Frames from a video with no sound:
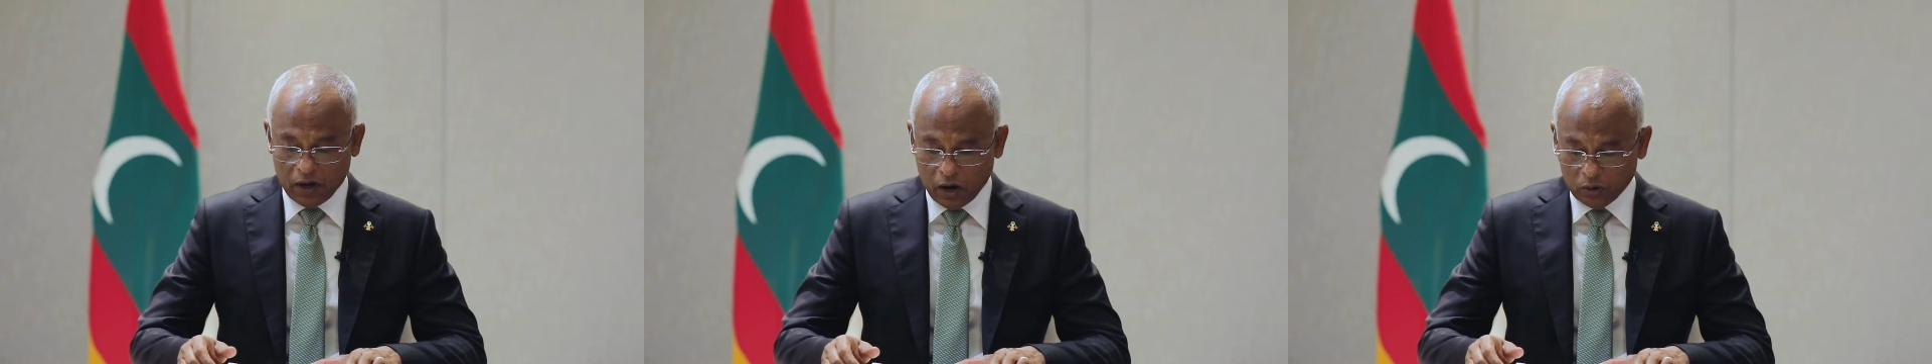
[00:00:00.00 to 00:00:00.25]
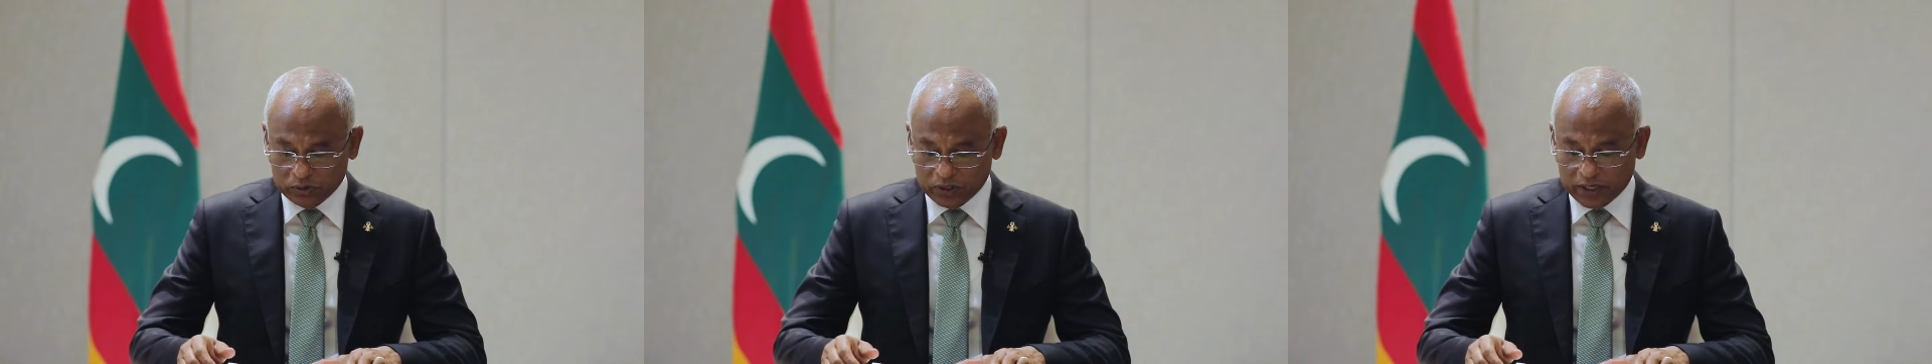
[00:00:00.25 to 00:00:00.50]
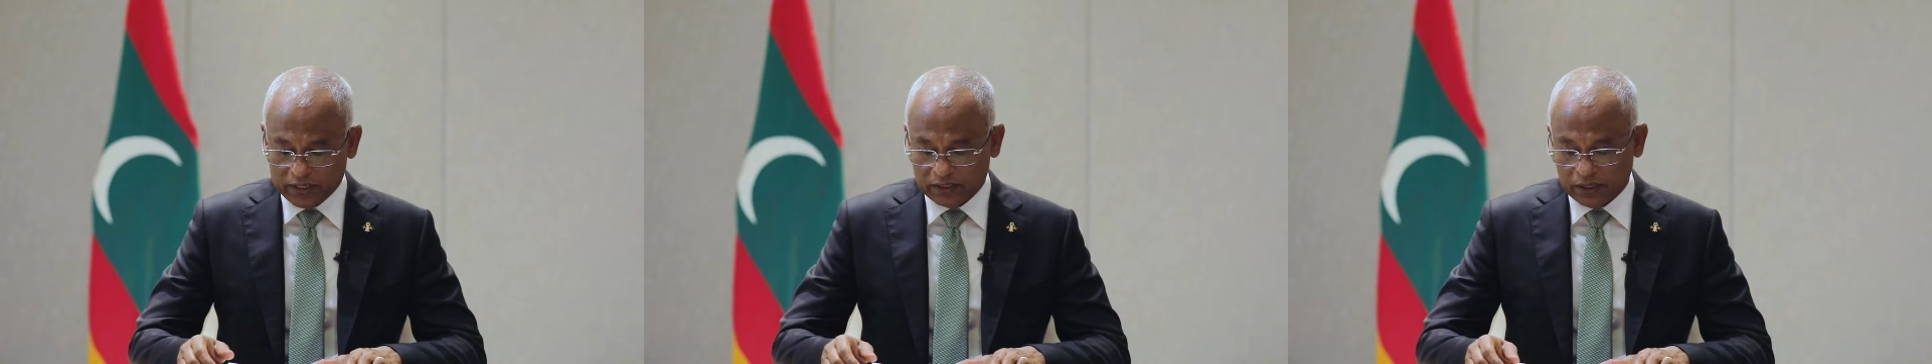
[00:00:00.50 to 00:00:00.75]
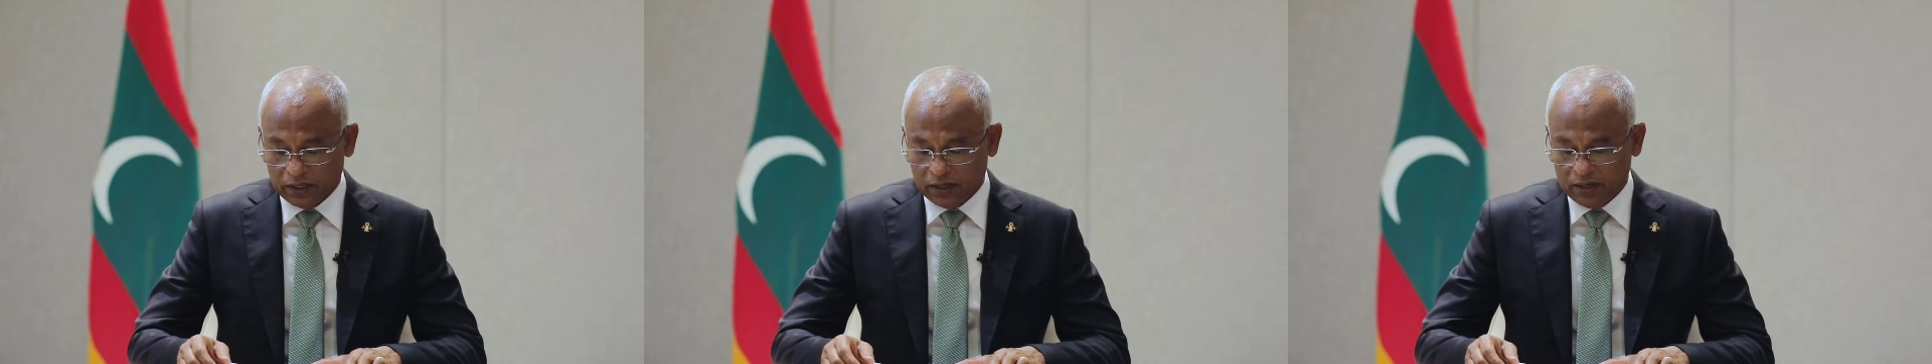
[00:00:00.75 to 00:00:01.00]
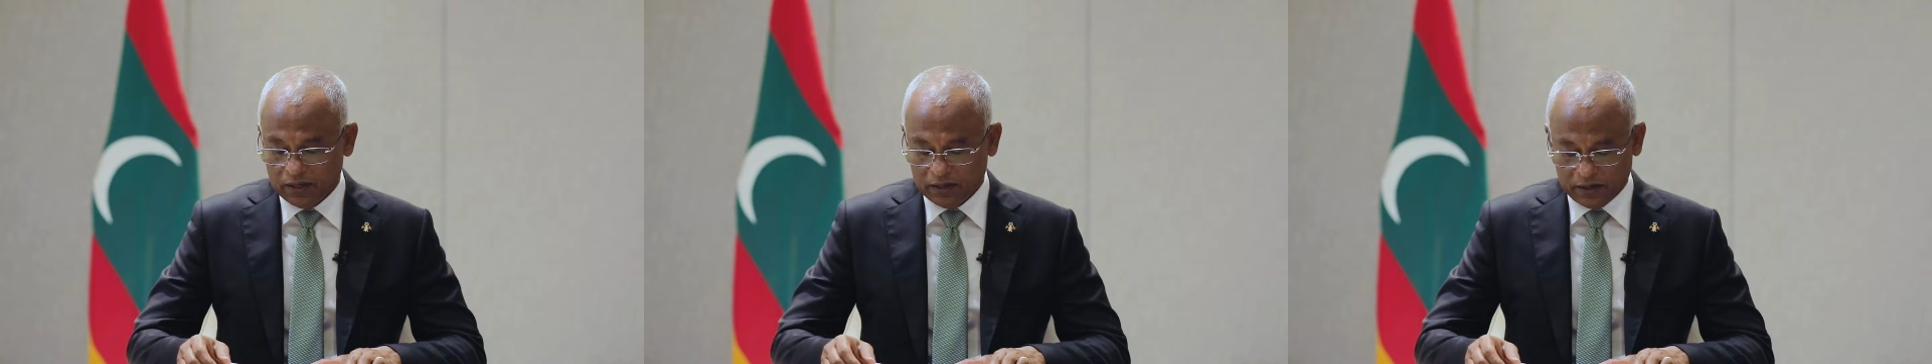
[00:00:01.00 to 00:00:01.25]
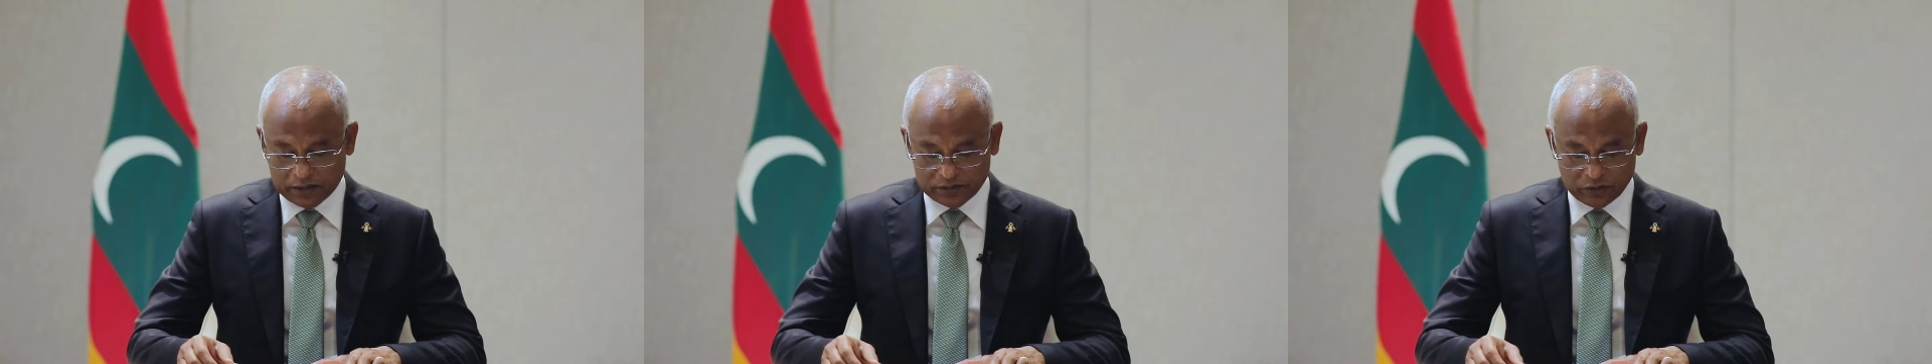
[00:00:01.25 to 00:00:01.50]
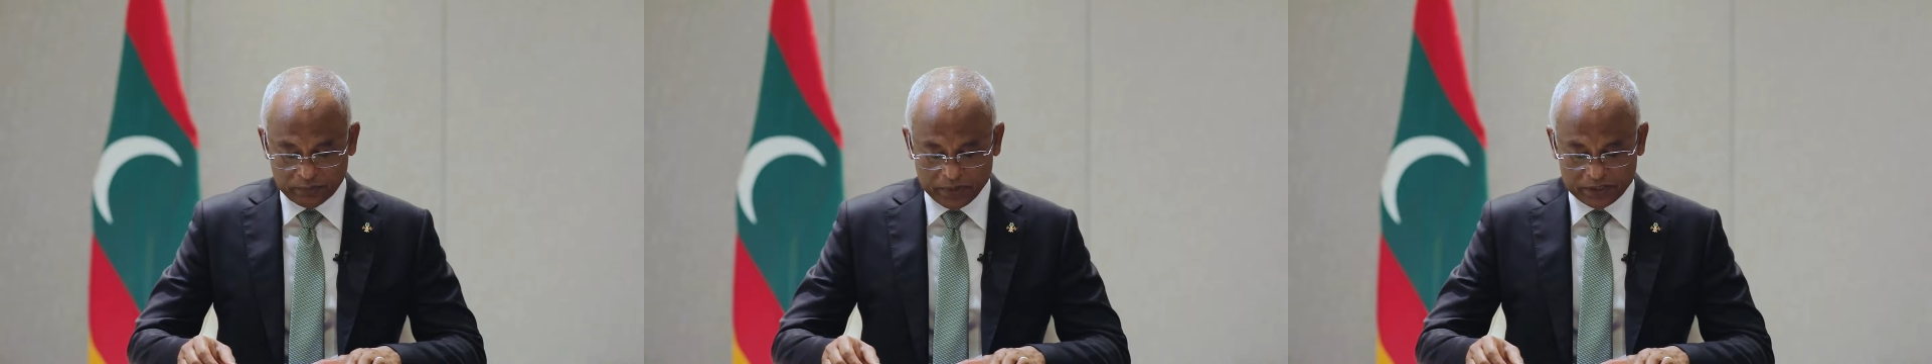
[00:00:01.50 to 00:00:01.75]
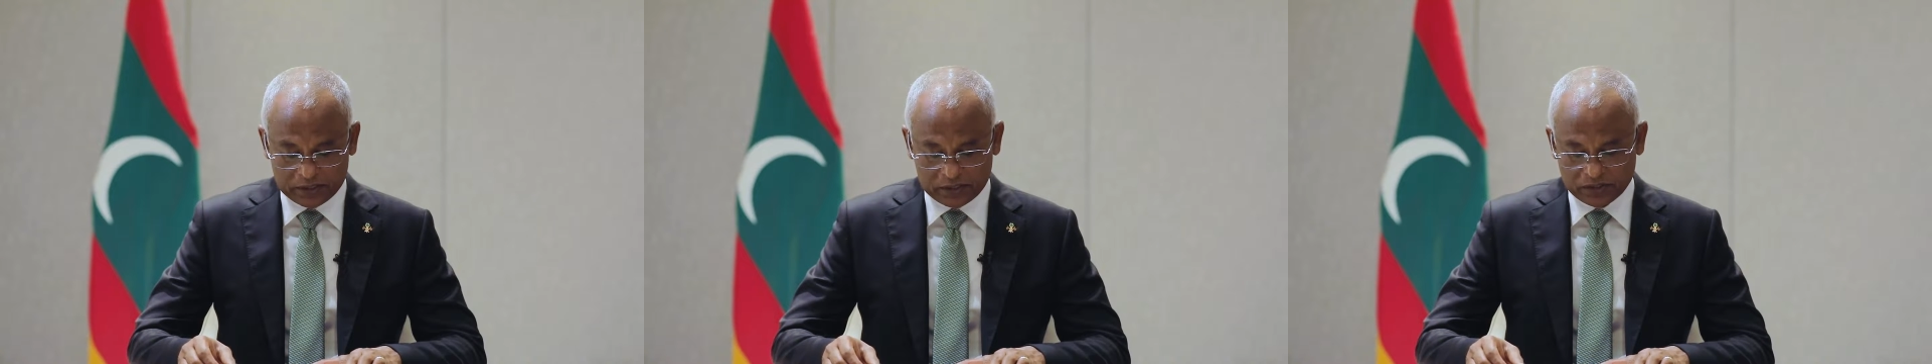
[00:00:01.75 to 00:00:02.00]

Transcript: outlined as the best